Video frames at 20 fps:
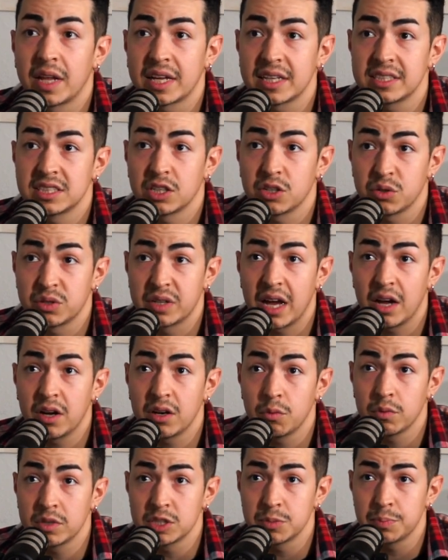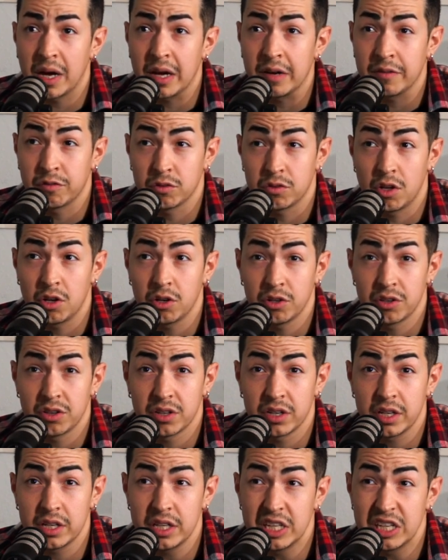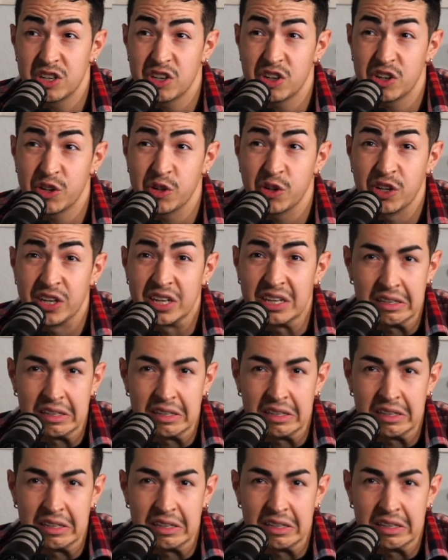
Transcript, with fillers: Like settled down in one spot for longer than a year